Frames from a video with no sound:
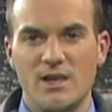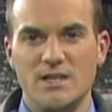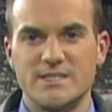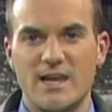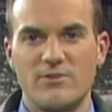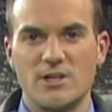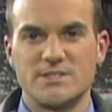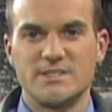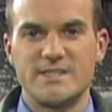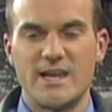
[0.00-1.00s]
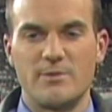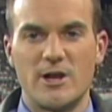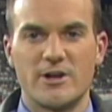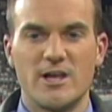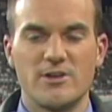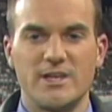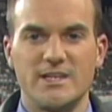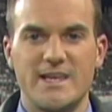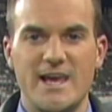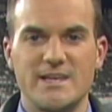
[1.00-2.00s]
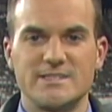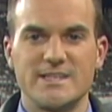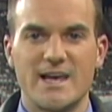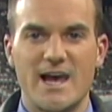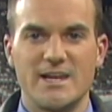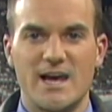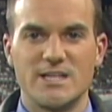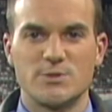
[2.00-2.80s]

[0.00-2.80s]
Inside of Autzen Stadium, Eric Elkin, KEZI 9